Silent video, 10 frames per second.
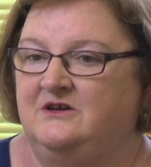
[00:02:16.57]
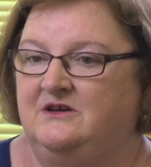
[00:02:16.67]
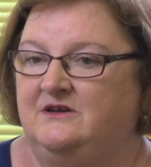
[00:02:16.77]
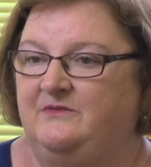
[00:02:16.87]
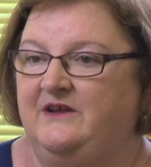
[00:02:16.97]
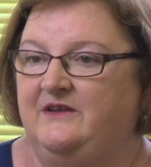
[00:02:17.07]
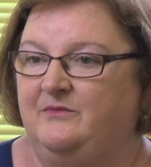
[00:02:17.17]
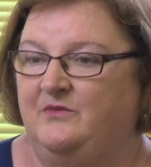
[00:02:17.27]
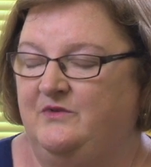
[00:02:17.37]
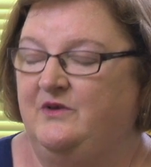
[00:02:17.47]
They're
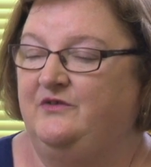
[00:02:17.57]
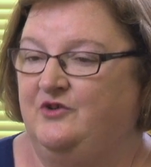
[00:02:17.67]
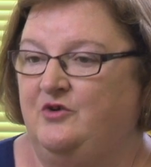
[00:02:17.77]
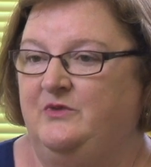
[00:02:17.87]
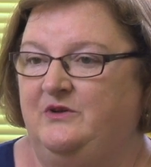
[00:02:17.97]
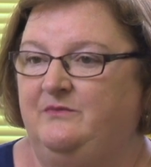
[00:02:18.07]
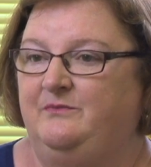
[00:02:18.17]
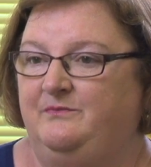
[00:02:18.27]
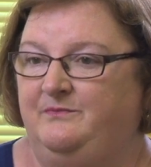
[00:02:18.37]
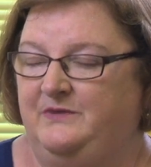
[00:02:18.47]
the most common
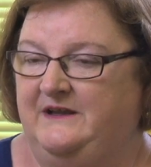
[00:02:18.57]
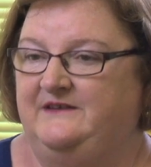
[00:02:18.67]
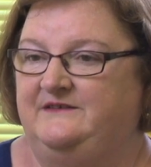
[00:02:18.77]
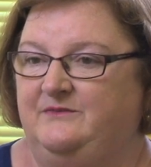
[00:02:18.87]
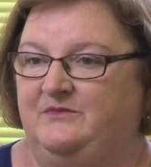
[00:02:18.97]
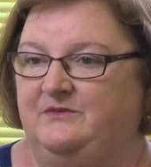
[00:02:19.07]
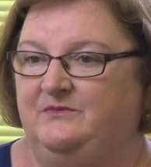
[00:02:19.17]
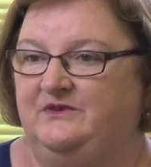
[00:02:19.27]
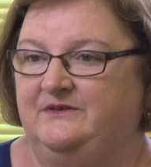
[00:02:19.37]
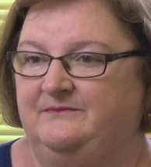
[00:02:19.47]
bladder symptoms.